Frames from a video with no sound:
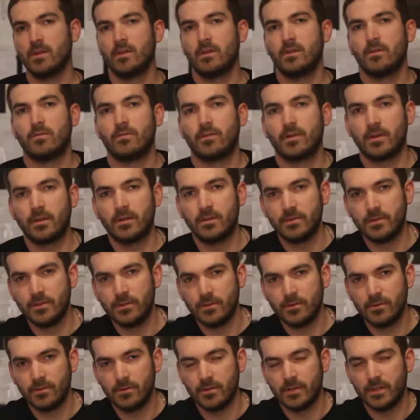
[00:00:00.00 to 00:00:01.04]
What I'm gonna
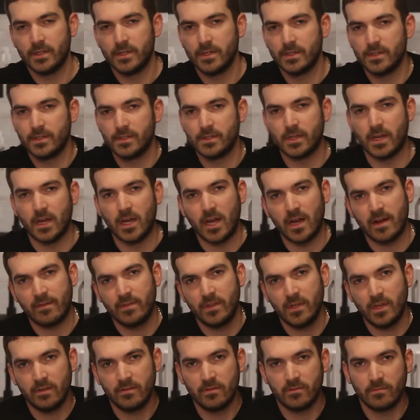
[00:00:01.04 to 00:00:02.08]
do is I have the
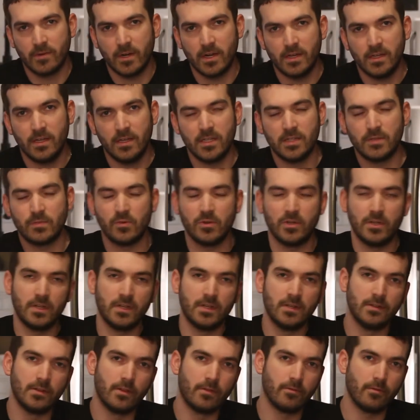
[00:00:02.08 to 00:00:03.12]
oven ready. It's
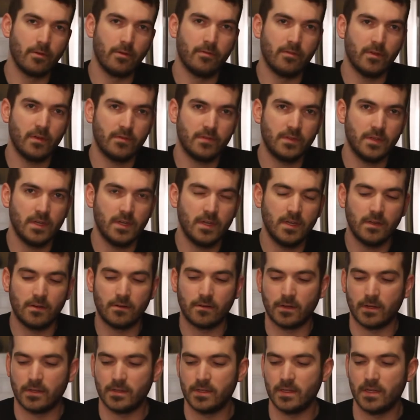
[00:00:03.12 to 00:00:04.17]
preheated to 350, and I'm
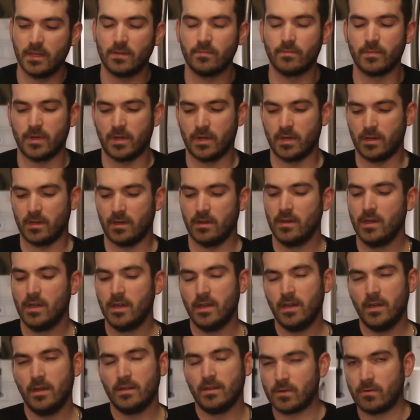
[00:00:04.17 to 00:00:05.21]
gonna take my
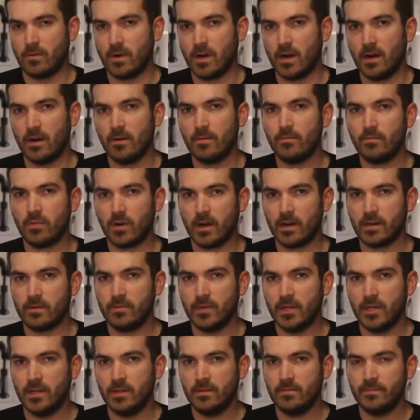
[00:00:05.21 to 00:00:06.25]
square brownie
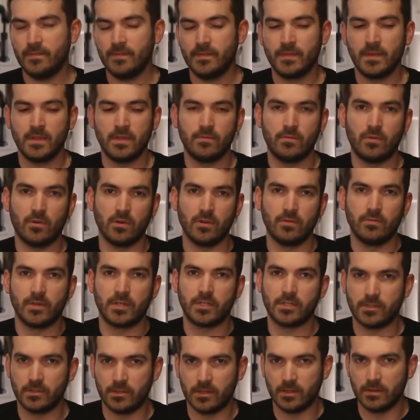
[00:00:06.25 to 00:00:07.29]
pan, pour the
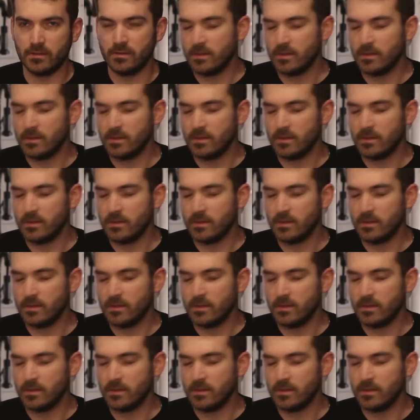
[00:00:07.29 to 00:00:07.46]
mixture in.